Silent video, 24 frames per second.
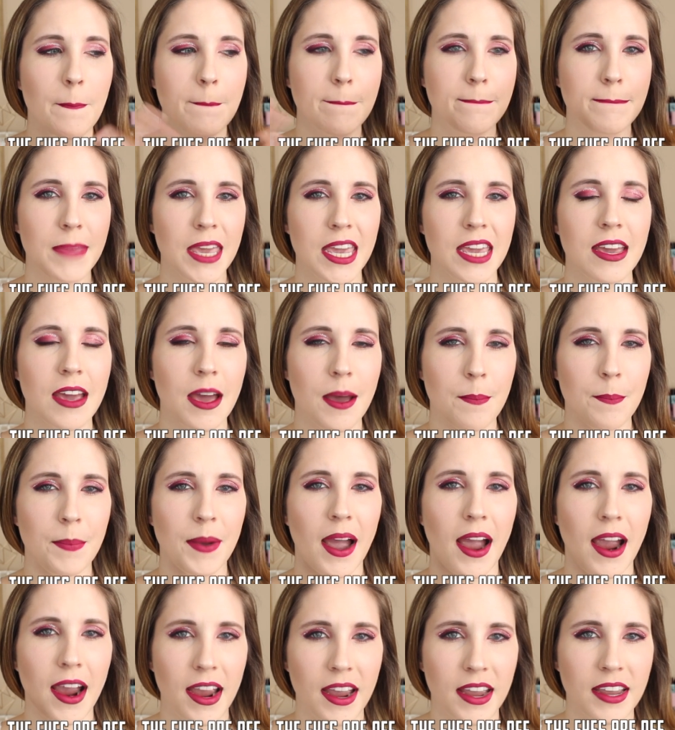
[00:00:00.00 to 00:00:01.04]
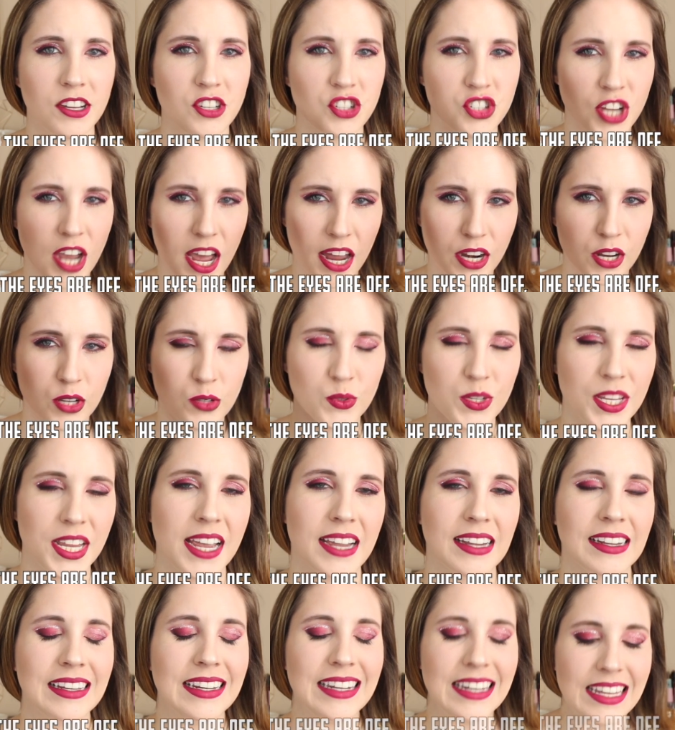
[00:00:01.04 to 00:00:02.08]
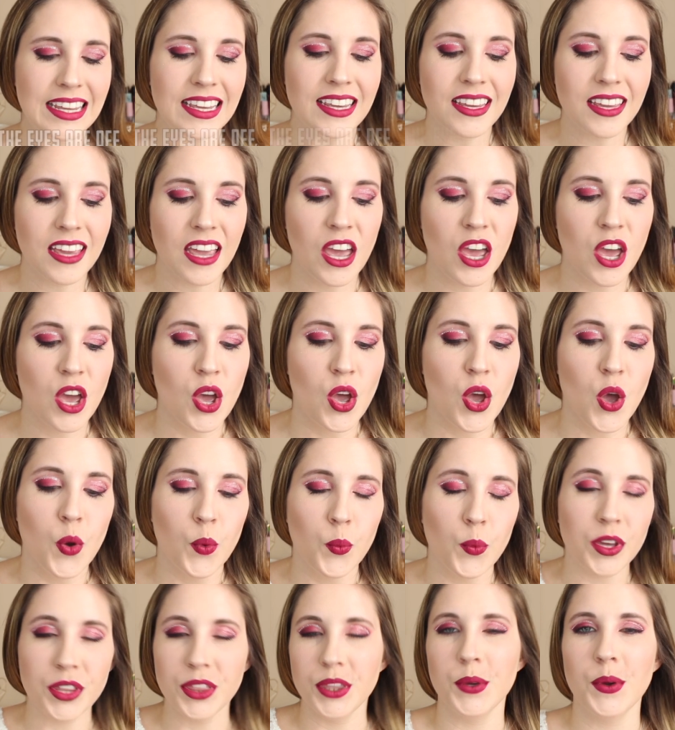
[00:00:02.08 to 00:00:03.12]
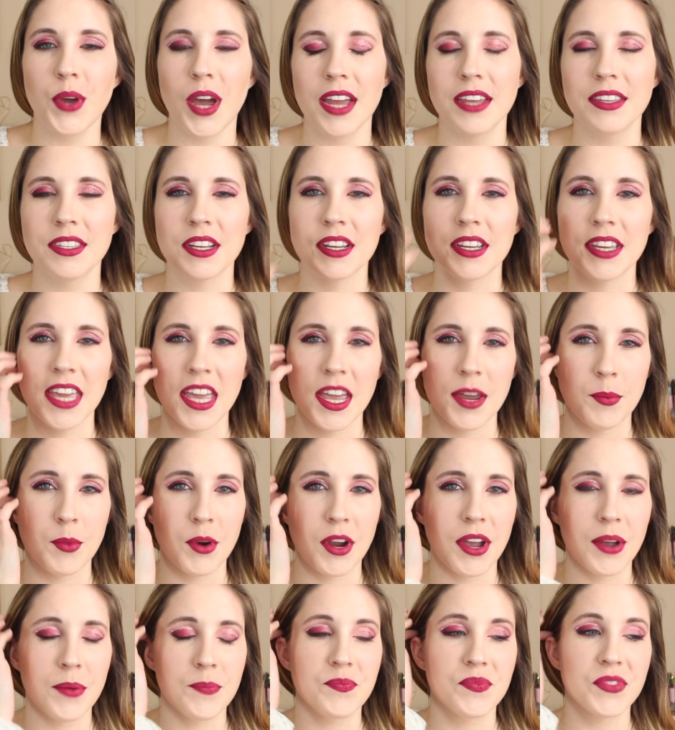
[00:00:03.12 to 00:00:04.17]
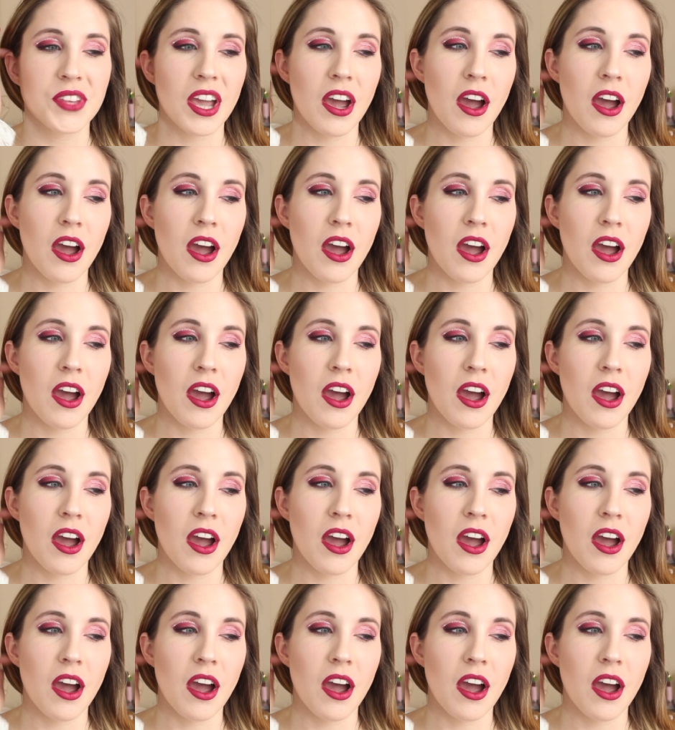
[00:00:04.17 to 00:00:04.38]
makeup eyeshadow technique with you guys on camera.